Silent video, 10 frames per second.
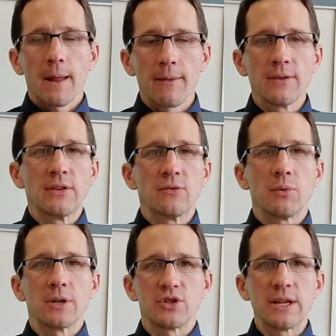This is
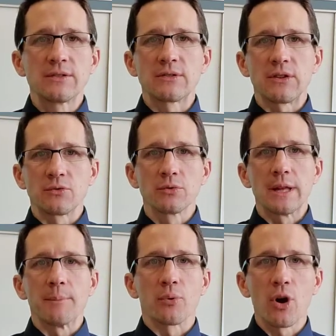what Jesus is
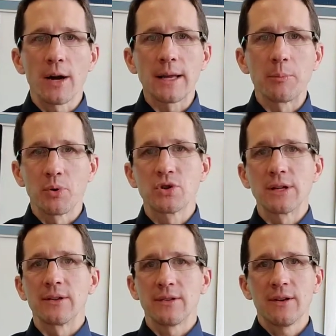really prodding and pushing
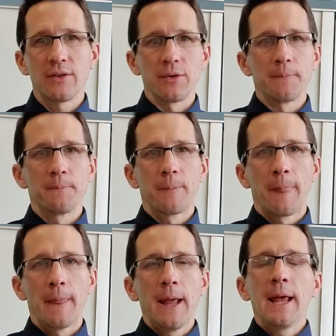us into.
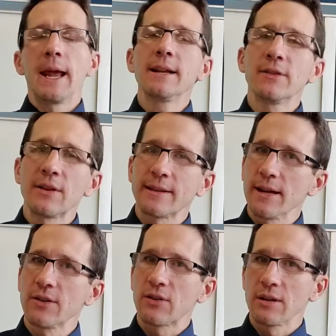He doesn't tell
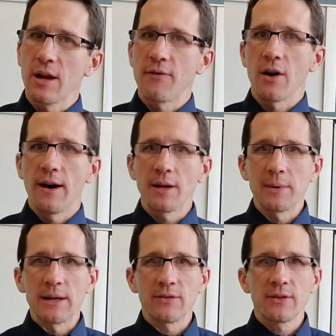us to love our
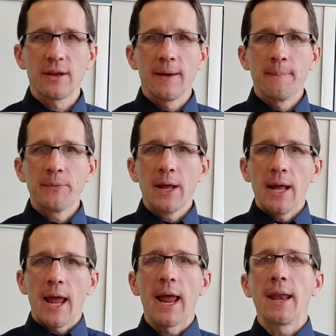enemies
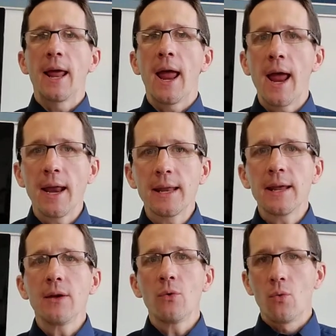in
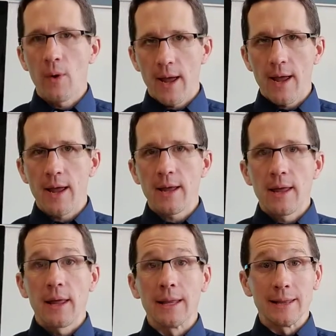any way
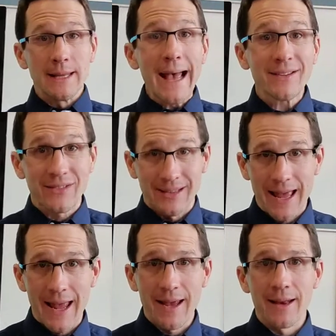less
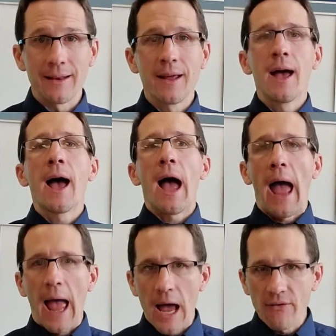than
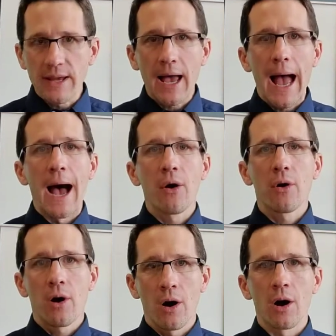having our
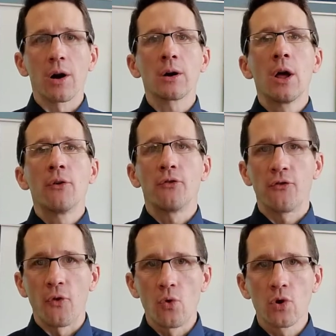heart
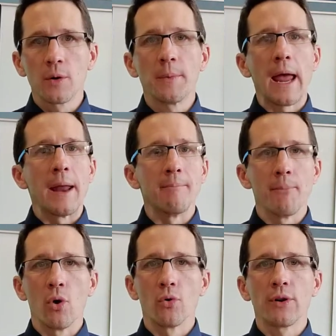formed and
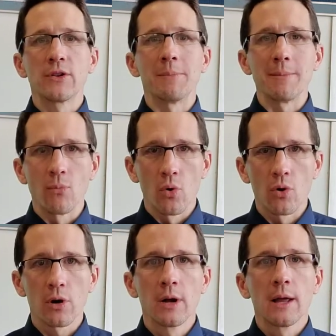molded to be
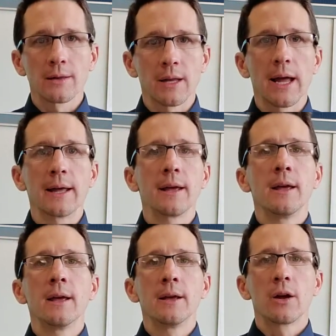more like
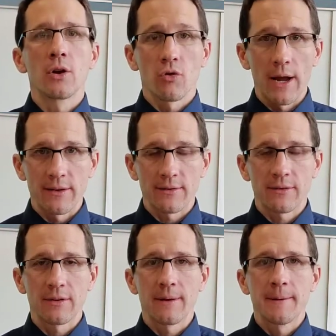
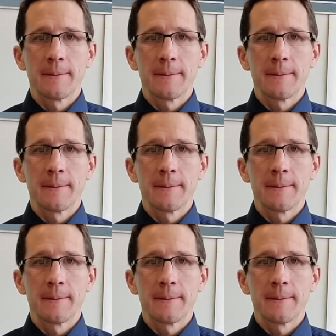Christ's.